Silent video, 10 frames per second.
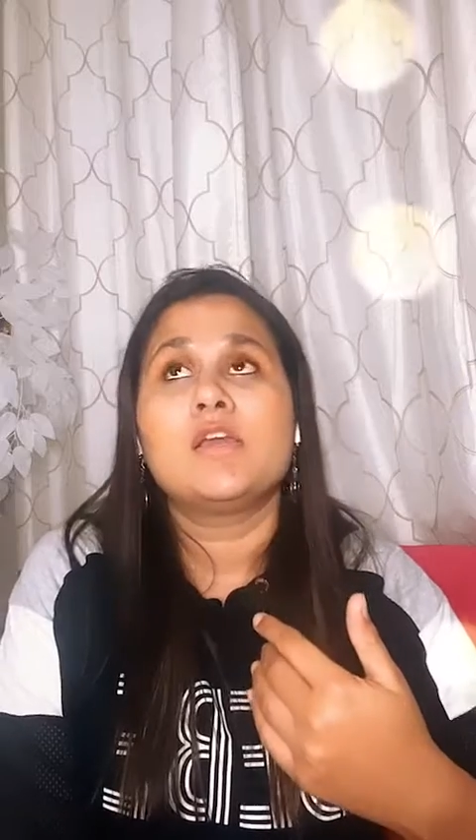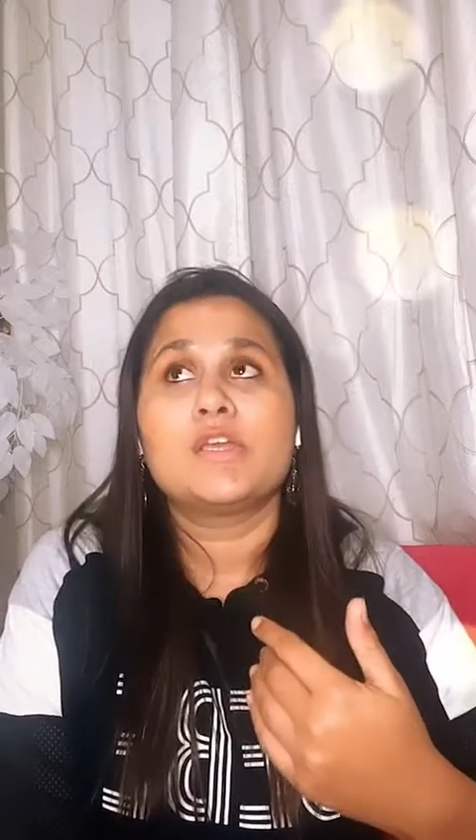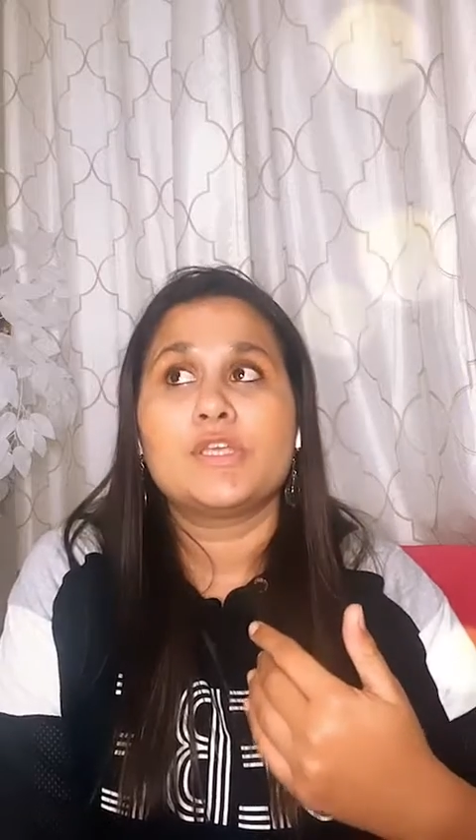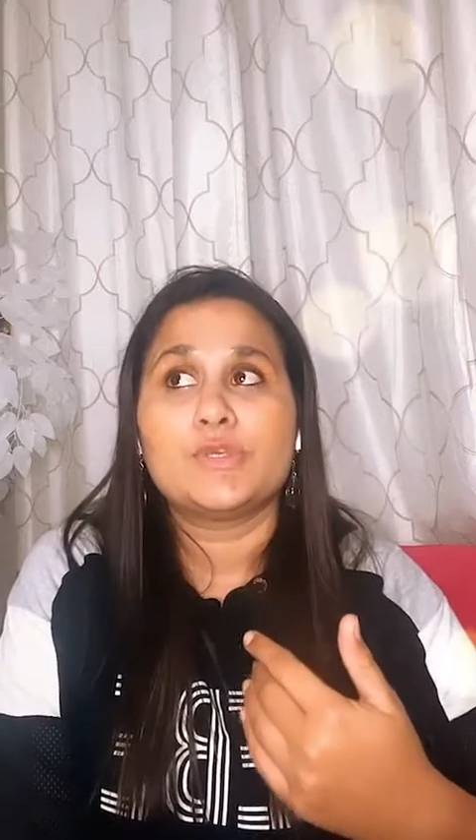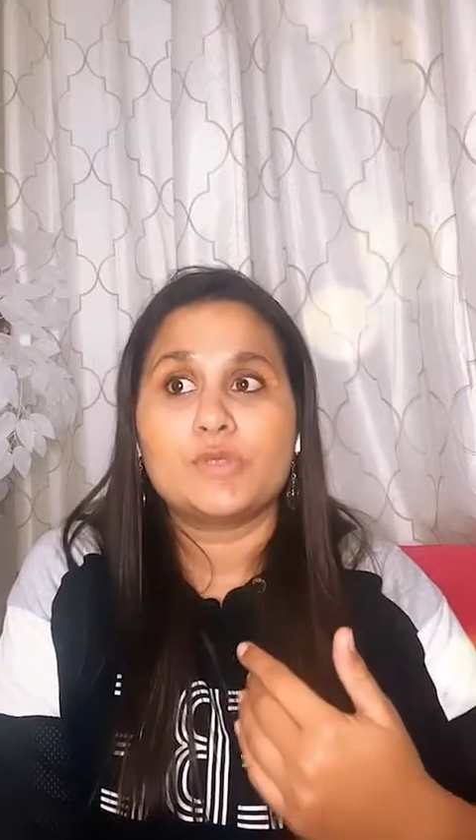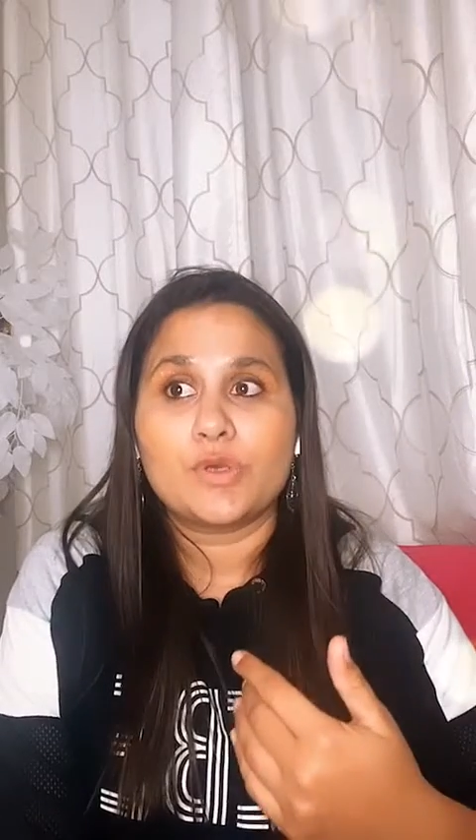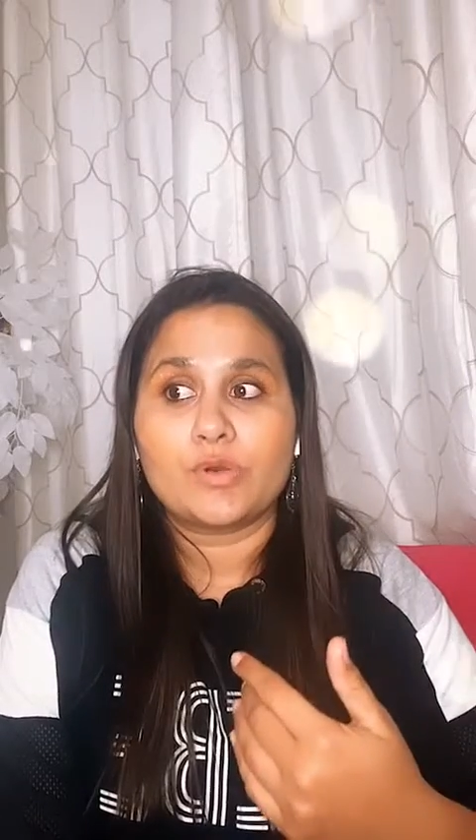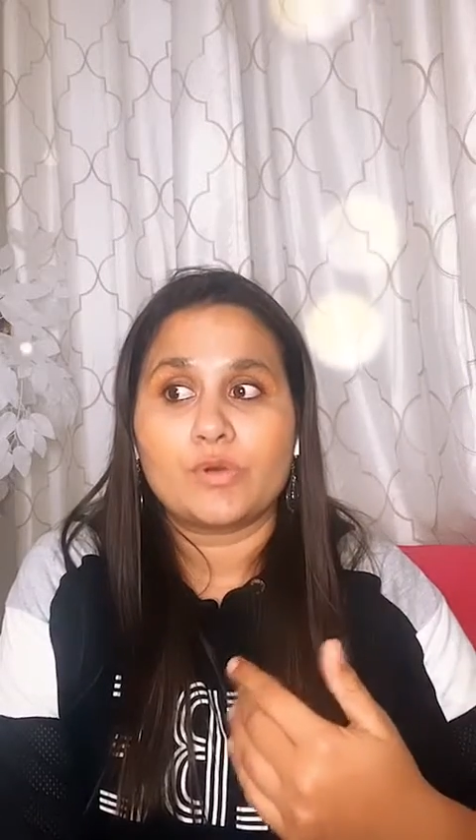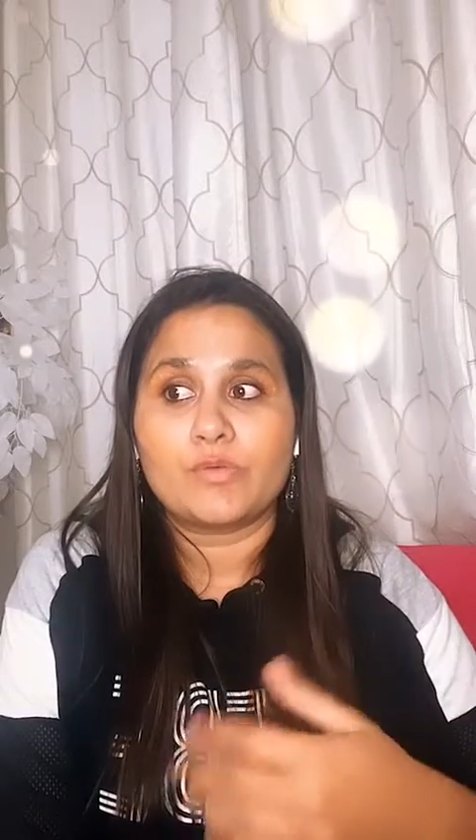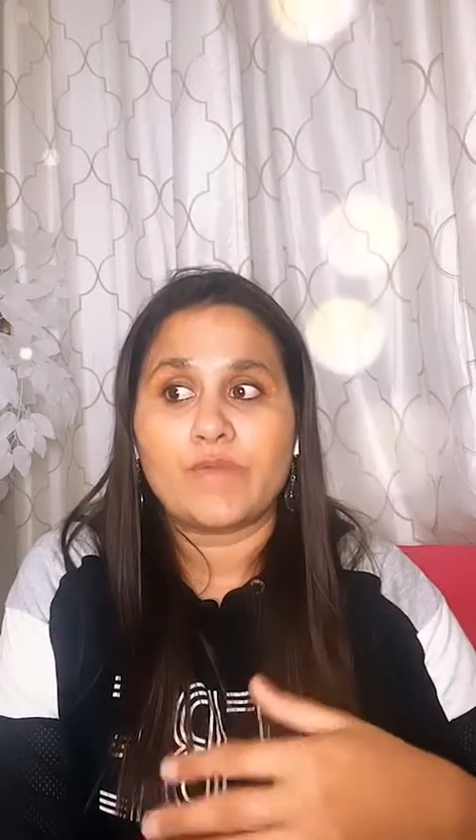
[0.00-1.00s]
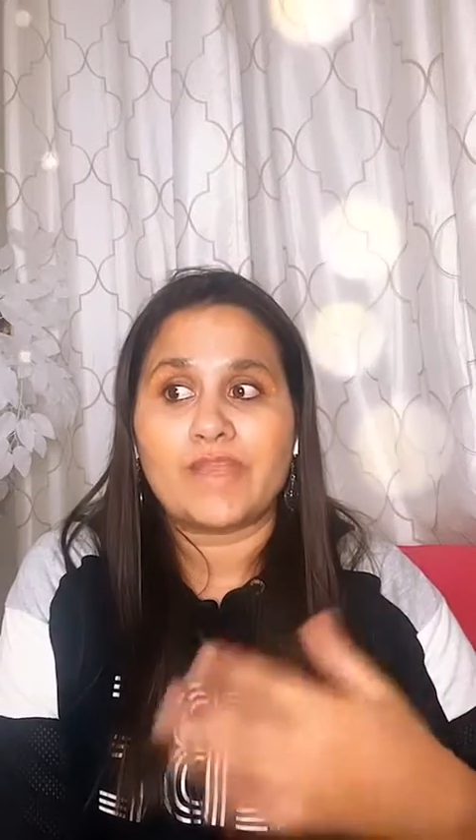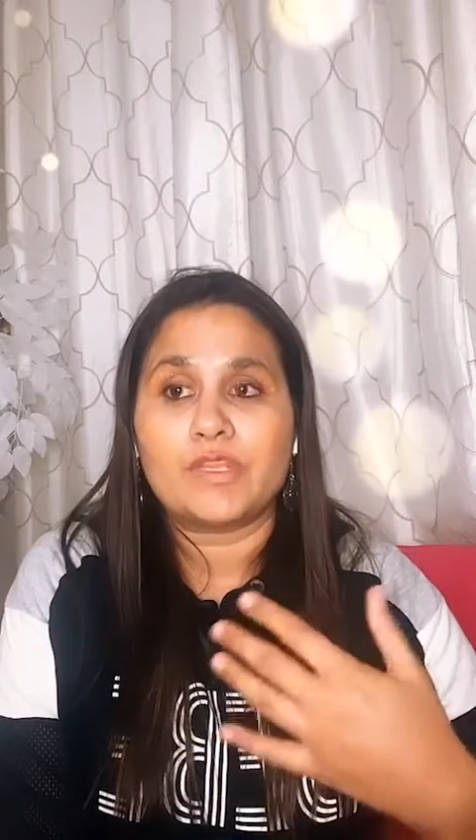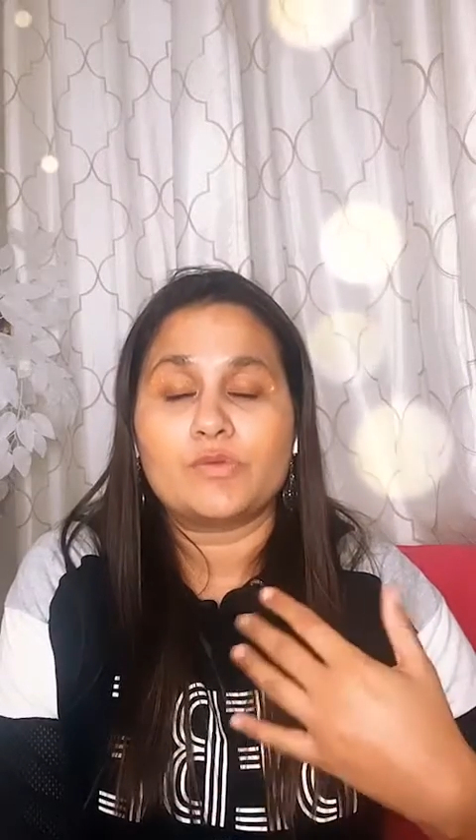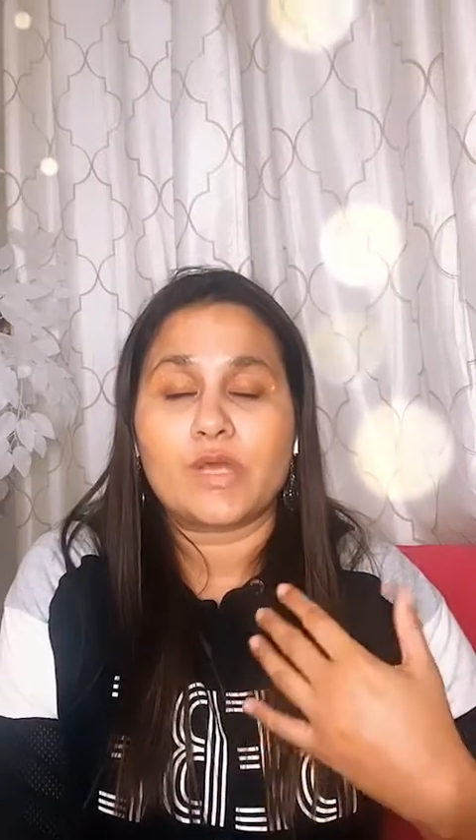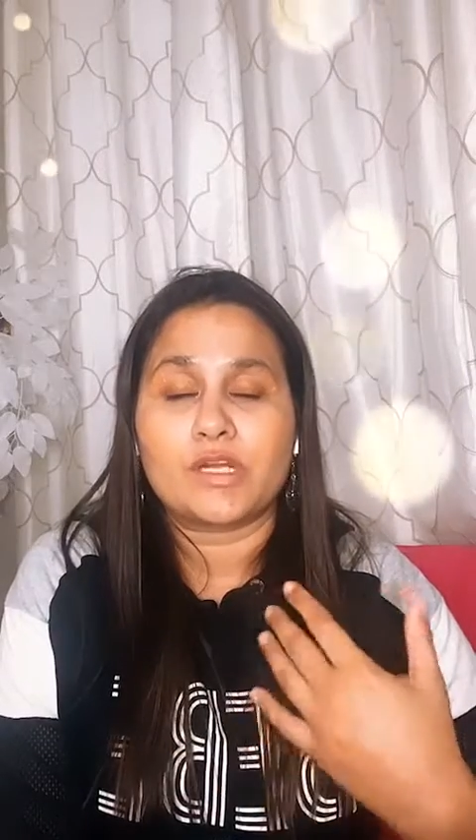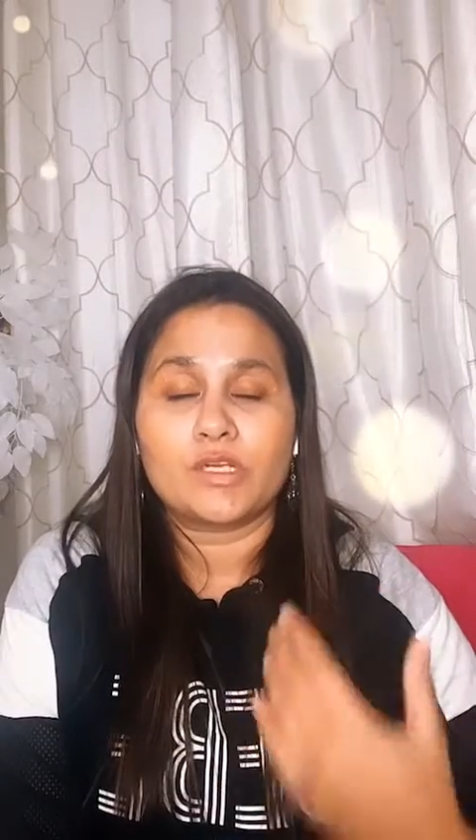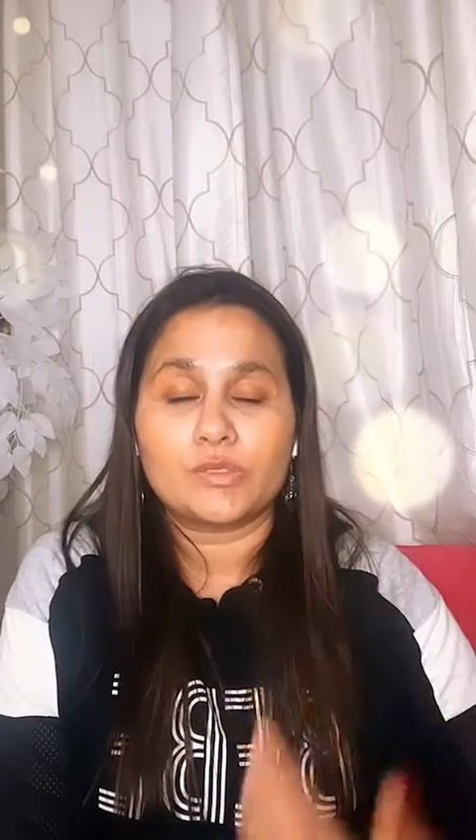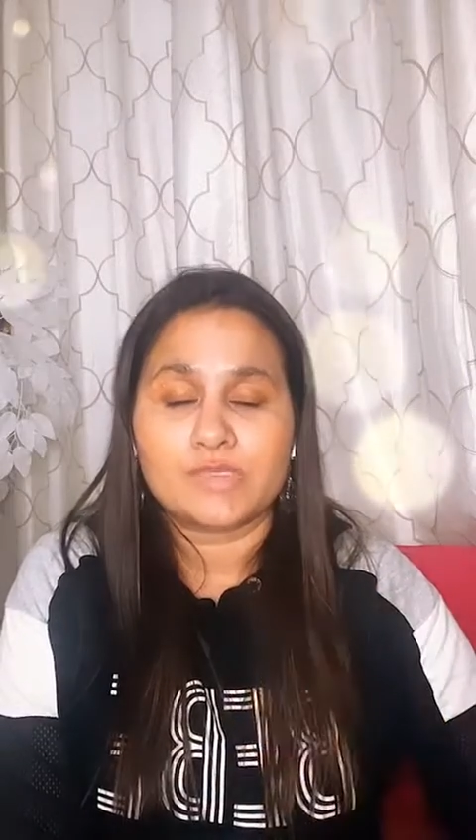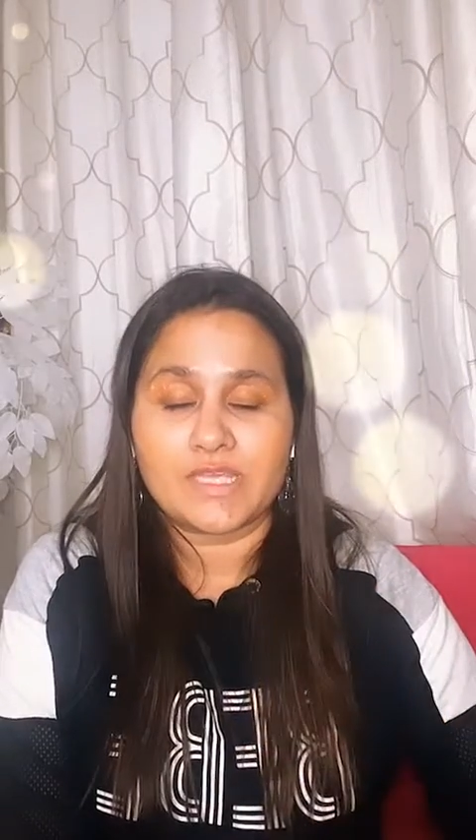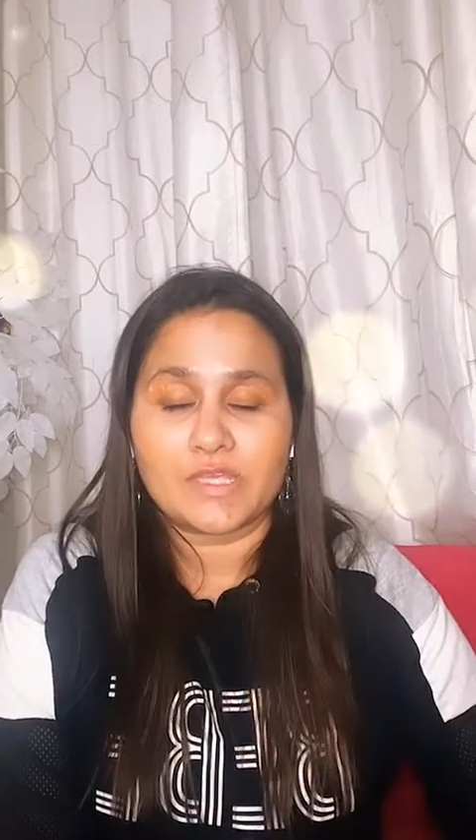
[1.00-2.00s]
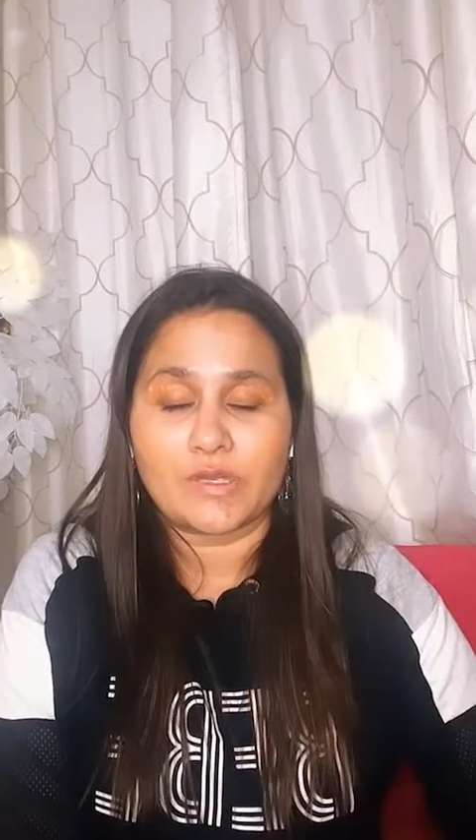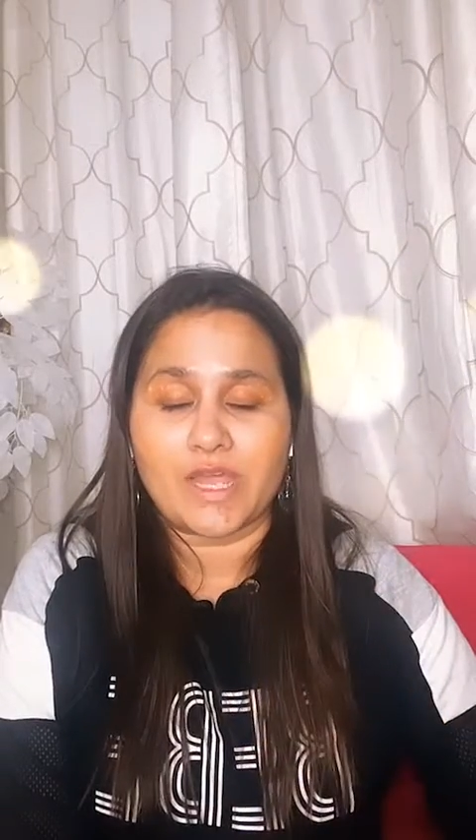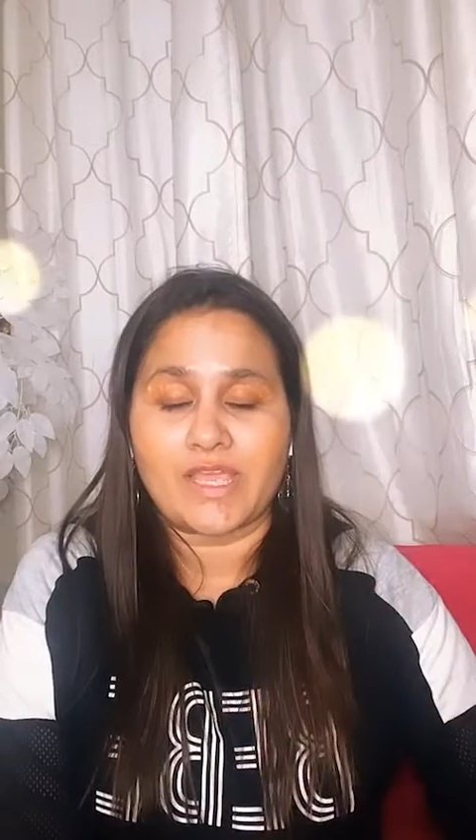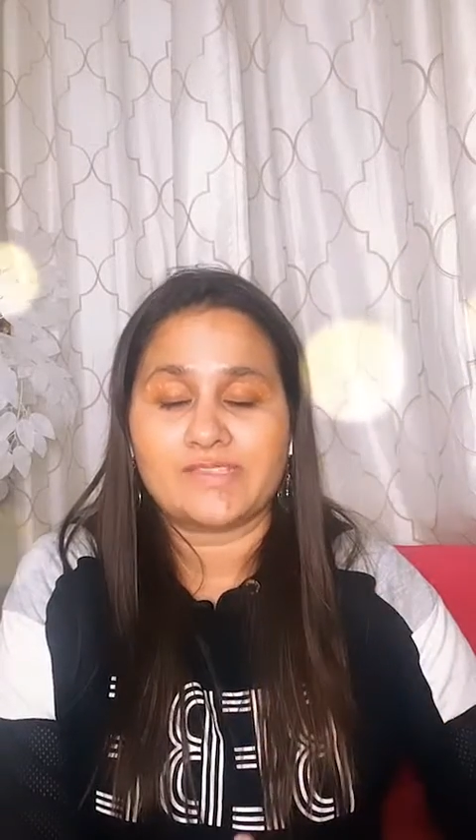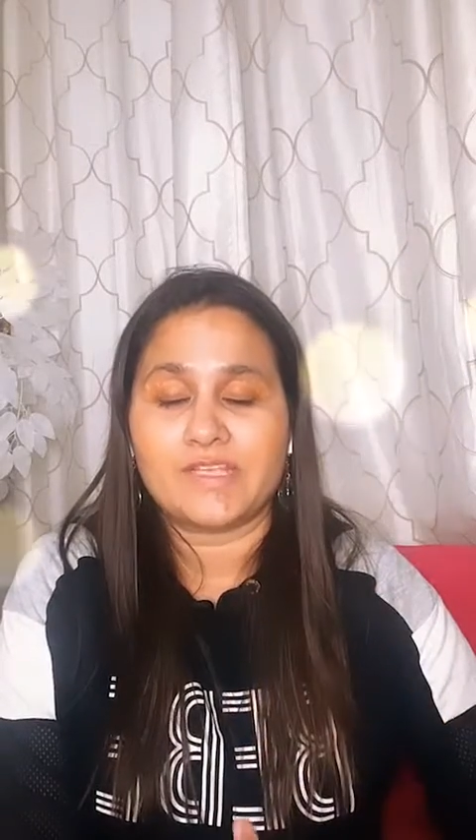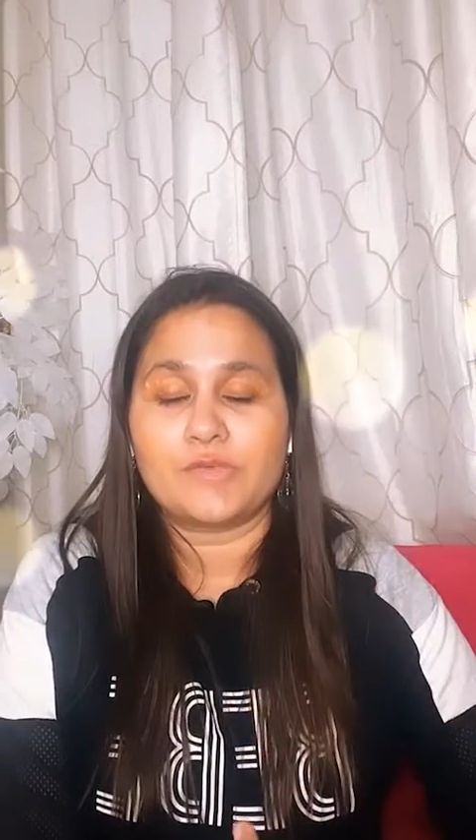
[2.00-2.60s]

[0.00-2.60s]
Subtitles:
when you are closing your eyes and